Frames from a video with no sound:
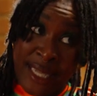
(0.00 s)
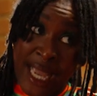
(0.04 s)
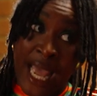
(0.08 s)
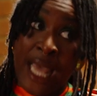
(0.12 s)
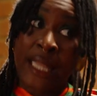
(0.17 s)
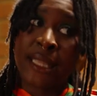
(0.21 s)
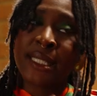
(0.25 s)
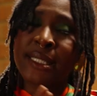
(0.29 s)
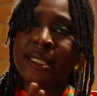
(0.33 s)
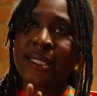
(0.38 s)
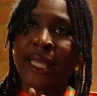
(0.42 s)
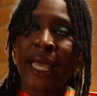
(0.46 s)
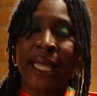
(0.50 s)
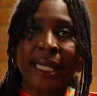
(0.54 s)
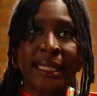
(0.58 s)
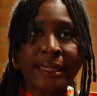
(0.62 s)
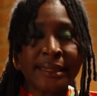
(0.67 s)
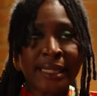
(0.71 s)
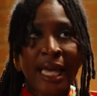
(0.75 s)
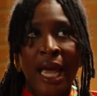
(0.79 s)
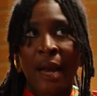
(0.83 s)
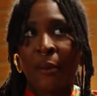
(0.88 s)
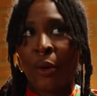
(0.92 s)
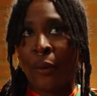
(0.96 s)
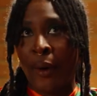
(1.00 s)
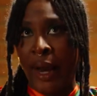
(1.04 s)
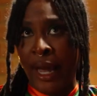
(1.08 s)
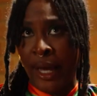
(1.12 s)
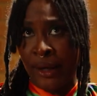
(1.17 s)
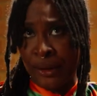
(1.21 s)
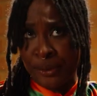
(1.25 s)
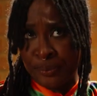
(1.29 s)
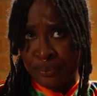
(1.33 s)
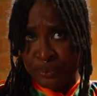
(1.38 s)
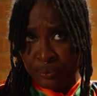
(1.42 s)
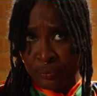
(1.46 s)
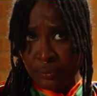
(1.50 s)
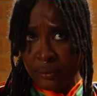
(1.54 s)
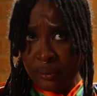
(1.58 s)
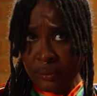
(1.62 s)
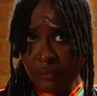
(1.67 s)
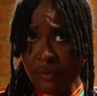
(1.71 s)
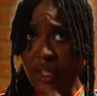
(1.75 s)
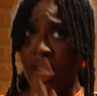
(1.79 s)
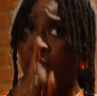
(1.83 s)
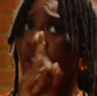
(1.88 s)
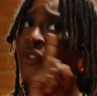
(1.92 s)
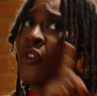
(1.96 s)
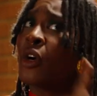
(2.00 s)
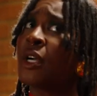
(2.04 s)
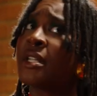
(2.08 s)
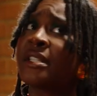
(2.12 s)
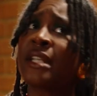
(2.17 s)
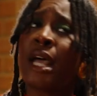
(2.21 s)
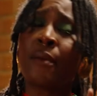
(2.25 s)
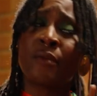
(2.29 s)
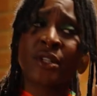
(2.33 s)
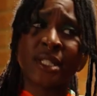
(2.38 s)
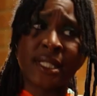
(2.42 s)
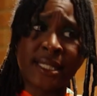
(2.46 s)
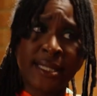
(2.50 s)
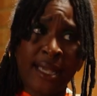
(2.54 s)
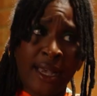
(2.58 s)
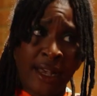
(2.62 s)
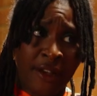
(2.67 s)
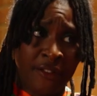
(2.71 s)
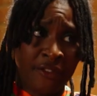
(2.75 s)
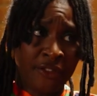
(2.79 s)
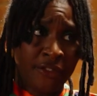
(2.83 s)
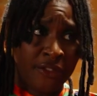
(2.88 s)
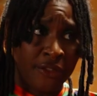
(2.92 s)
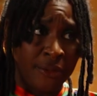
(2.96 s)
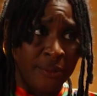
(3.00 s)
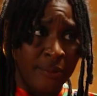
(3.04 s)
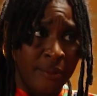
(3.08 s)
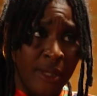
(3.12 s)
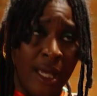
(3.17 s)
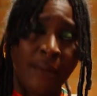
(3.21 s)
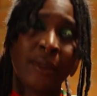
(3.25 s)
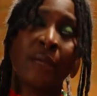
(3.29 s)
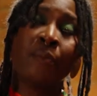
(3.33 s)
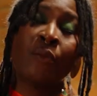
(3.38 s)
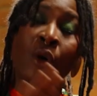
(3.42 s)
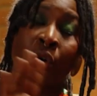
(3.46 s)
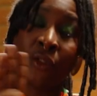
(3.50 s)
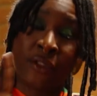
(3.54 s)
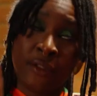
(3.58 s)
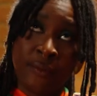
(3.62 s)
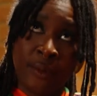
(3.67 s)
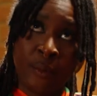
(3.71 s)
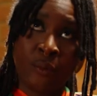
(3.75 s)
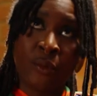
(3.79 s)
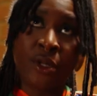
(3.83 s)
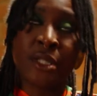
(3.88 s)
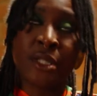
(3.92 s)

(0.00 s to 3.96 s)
Yeah, the second time around. First time was tough. I mean, both of them